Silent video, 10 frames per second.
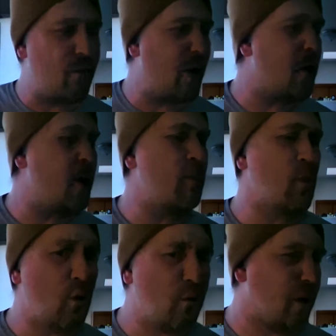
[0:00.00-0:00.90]
and very
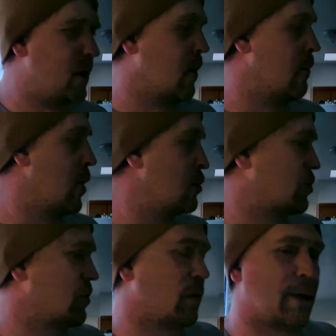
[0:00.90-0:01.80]
moving
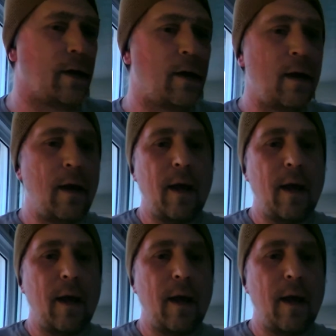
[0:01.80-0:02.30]
emotionally.